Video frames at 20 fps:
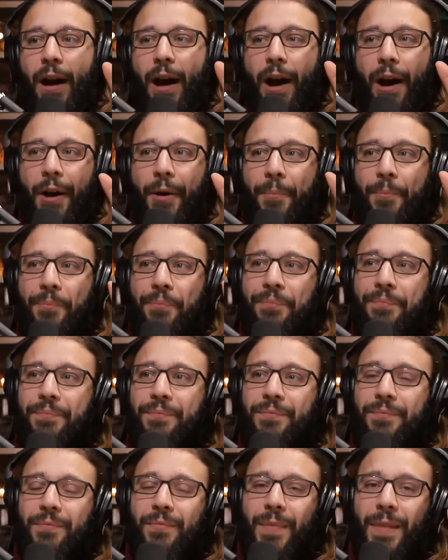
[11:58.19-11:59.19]
Um,
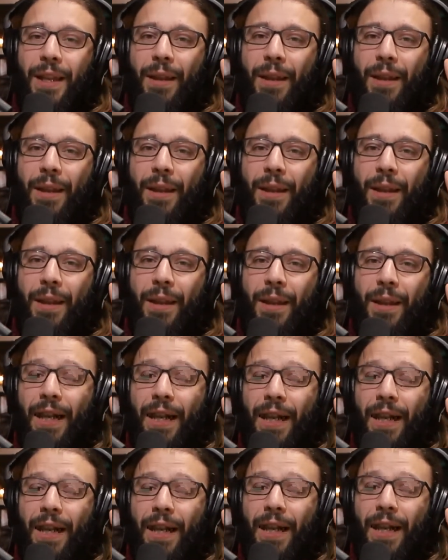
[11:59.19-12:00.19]
But that's not
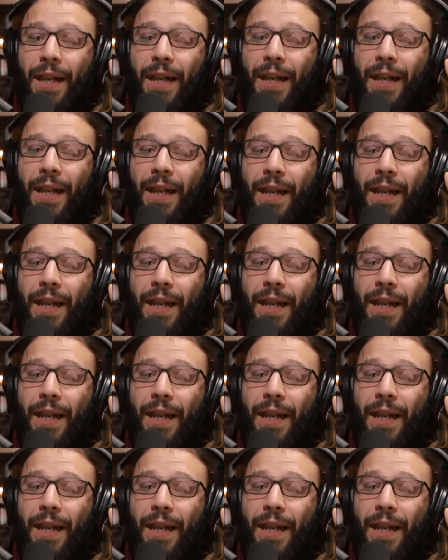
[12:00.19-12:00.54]
part the, the